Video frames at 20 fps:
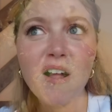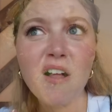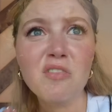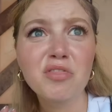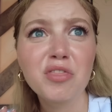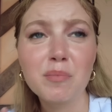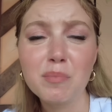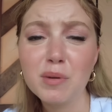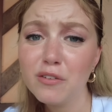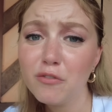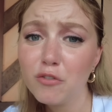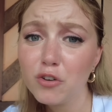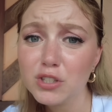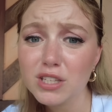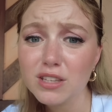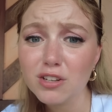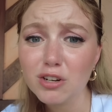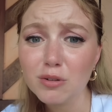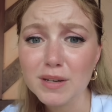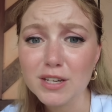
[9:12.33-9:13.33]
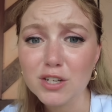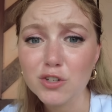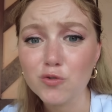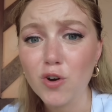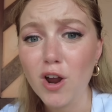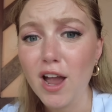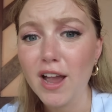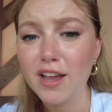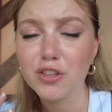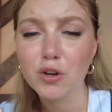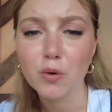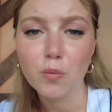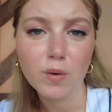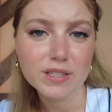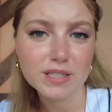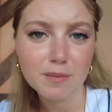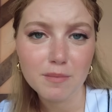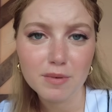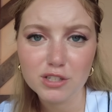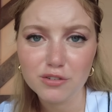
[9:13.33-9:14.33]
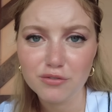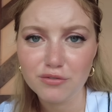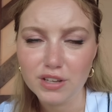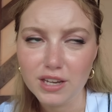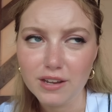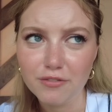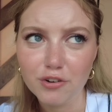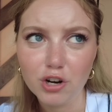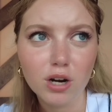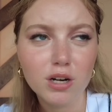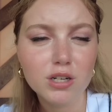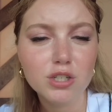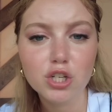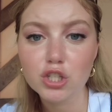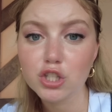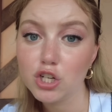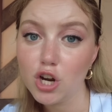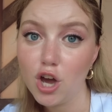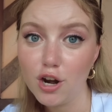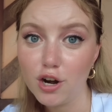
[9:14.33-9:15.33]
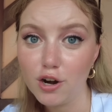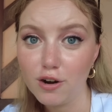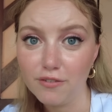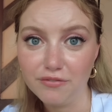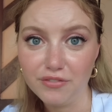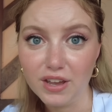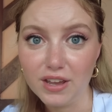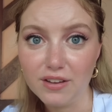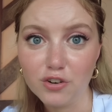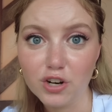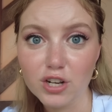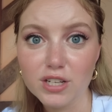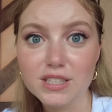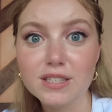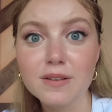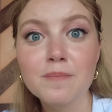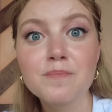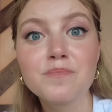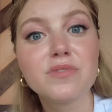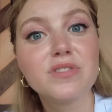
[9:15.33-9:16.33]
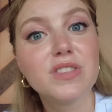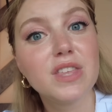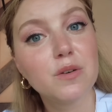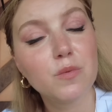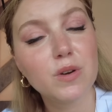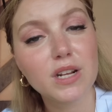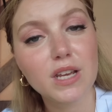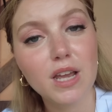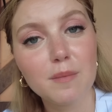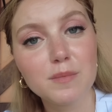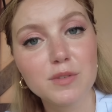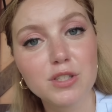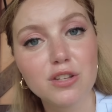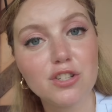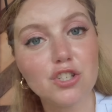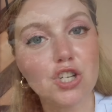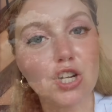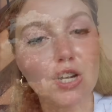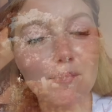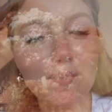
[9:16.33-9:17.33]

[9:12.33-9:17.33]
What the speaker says: The beef was a little bit dry. There wasn't much flavor, just not our favorites. Then when it comes to the chicken